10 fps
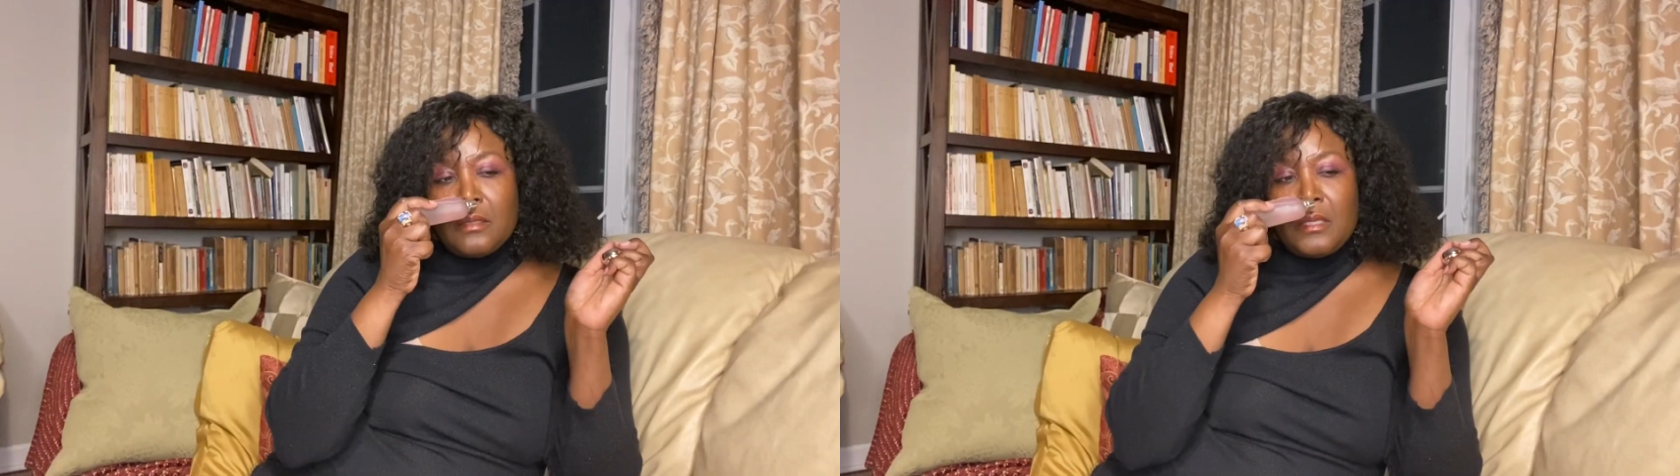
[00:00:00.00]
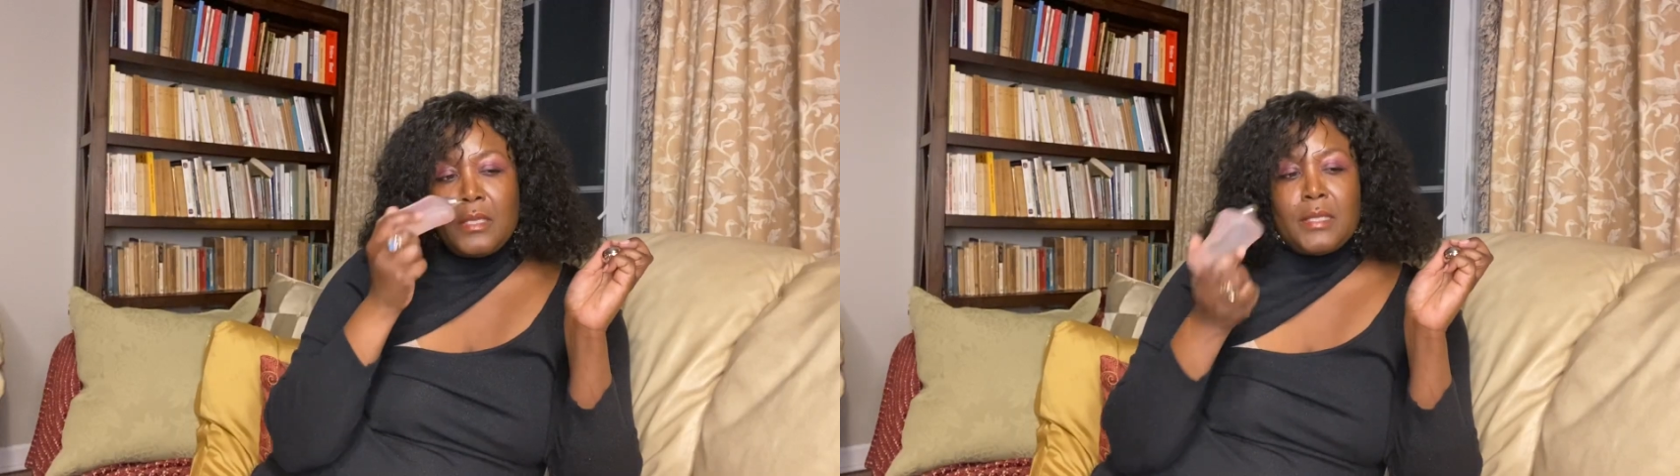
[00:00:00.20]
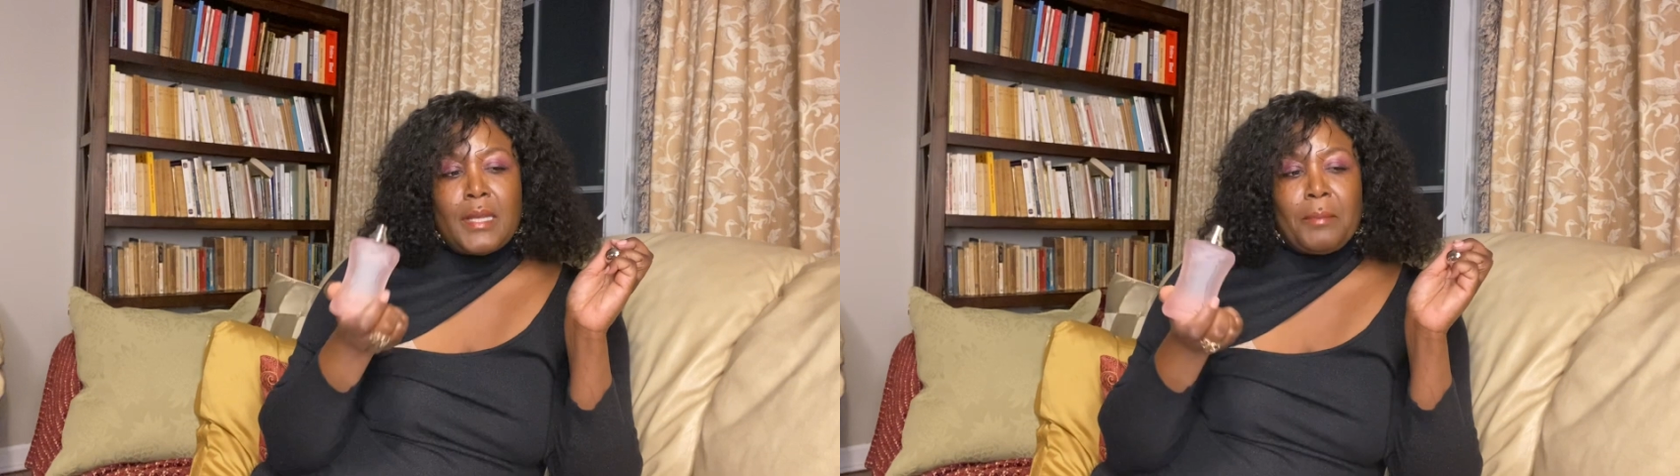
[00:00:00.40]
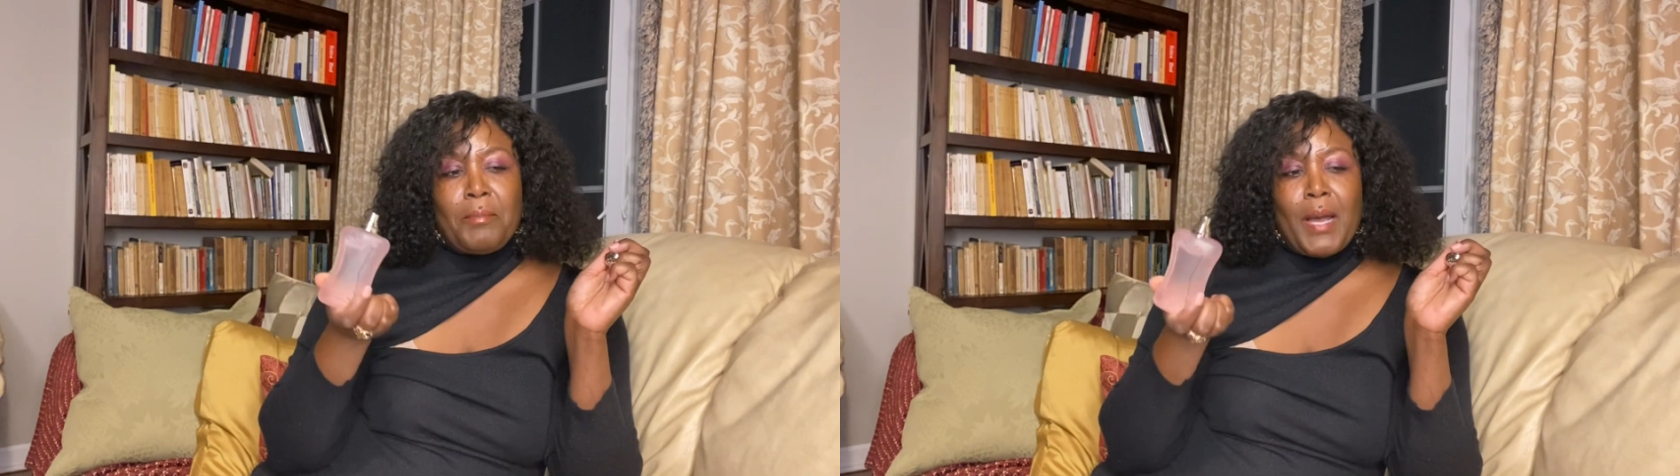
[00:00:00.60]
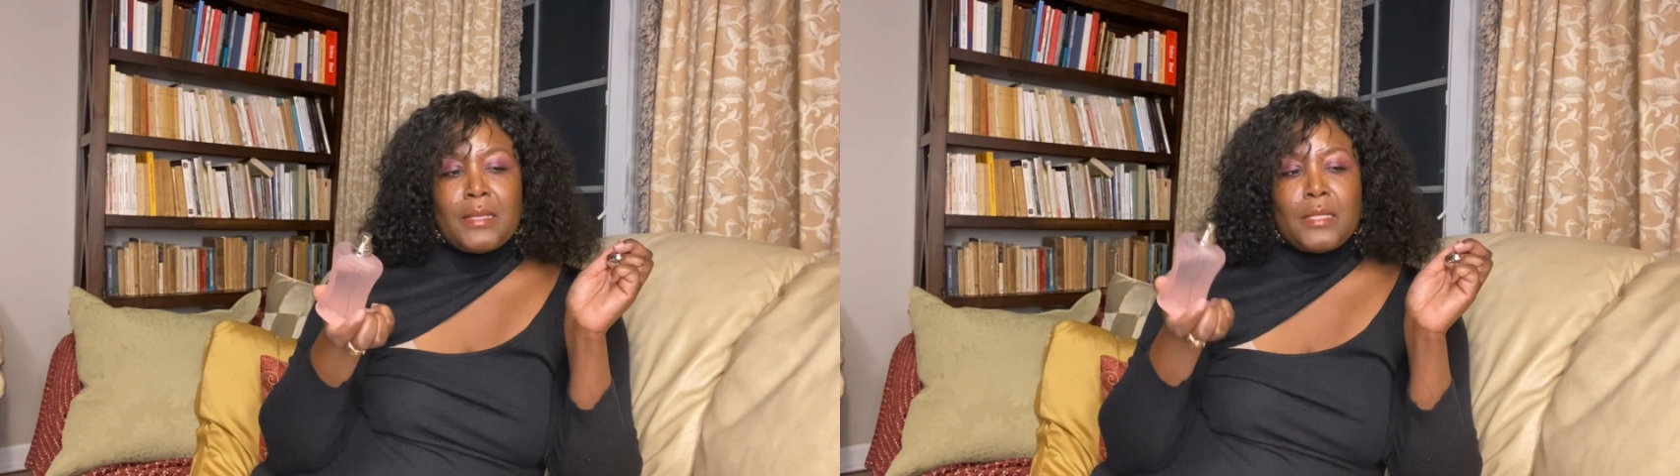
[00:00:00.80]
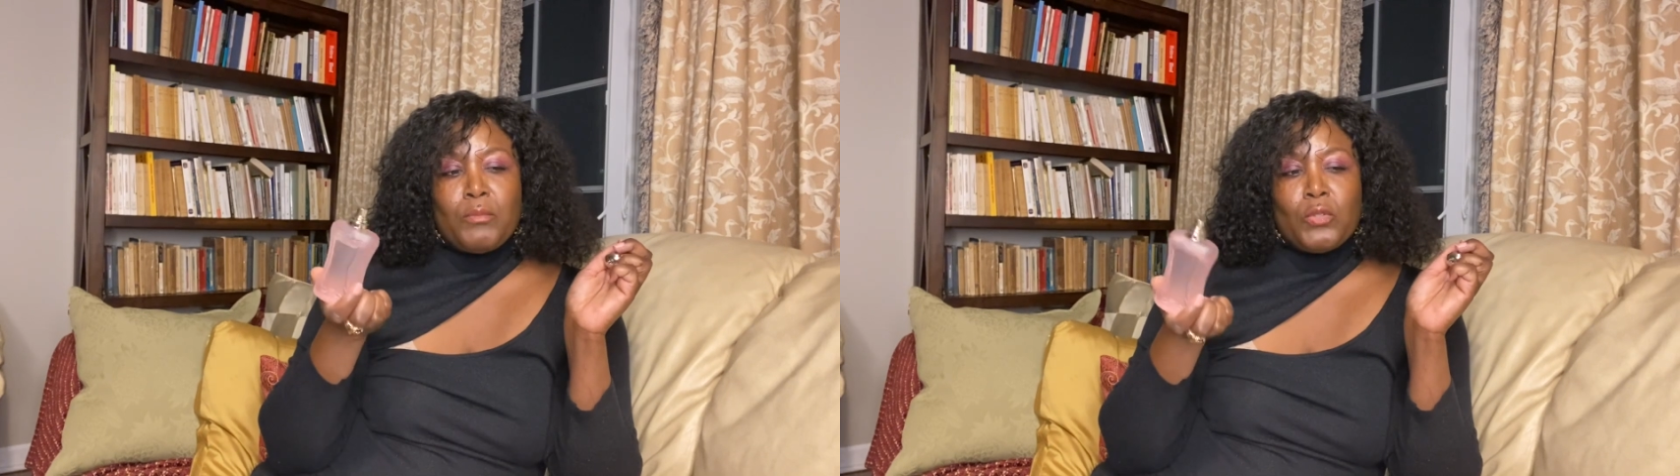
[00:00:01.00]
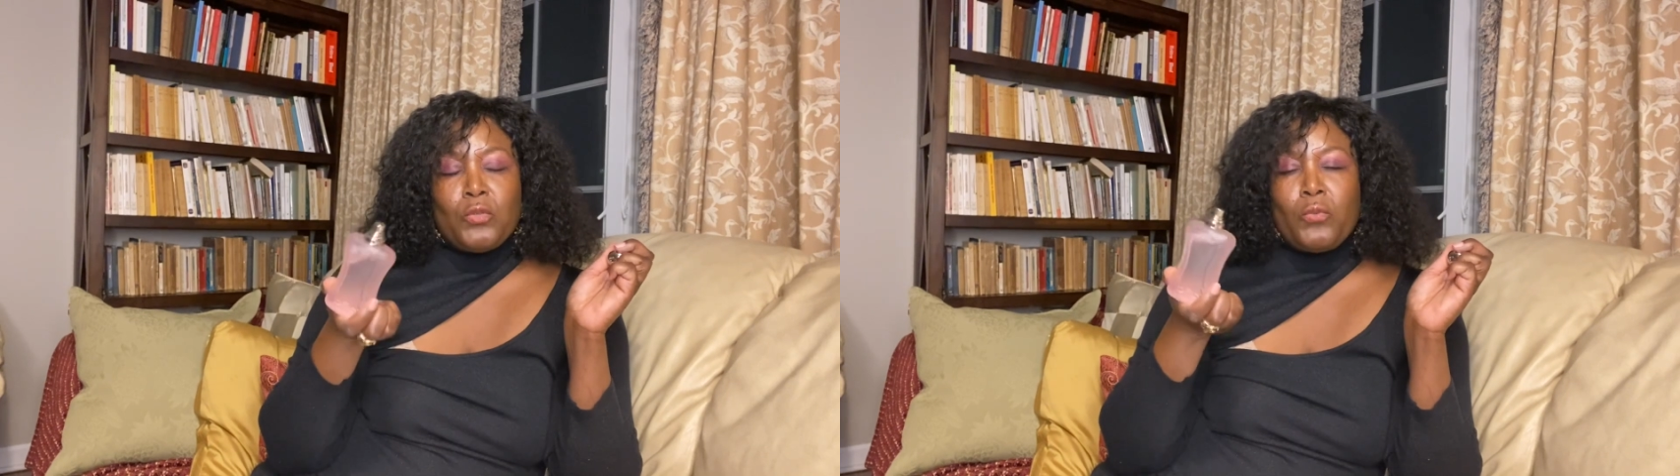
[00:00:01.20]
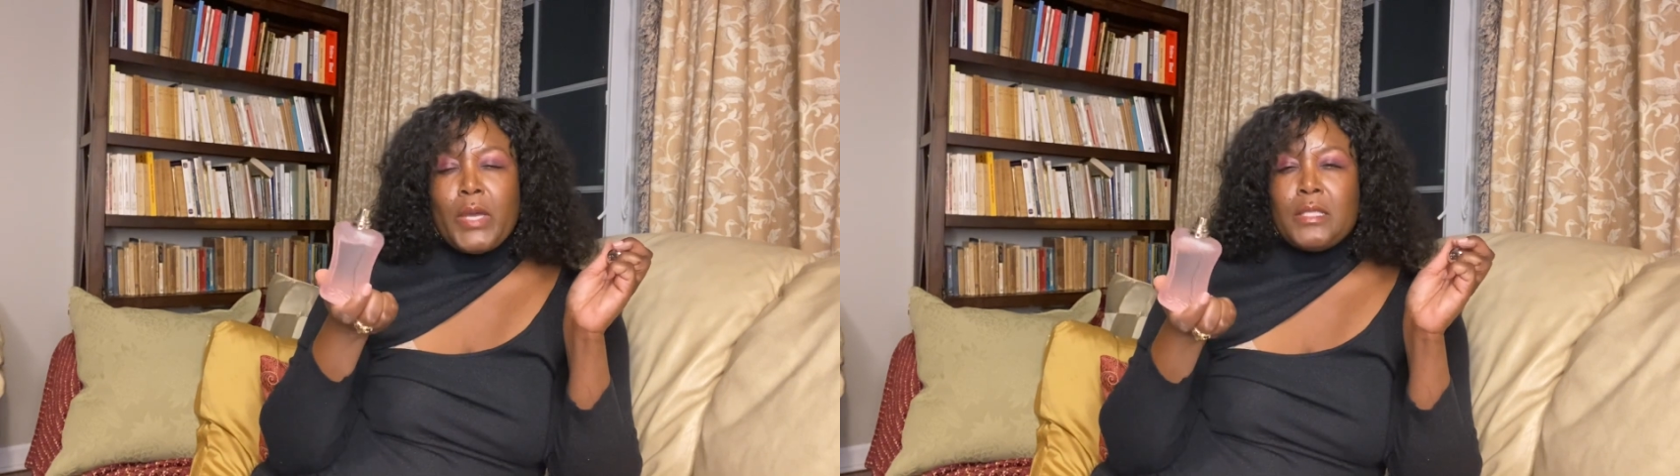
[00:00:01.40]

it's not possible to wear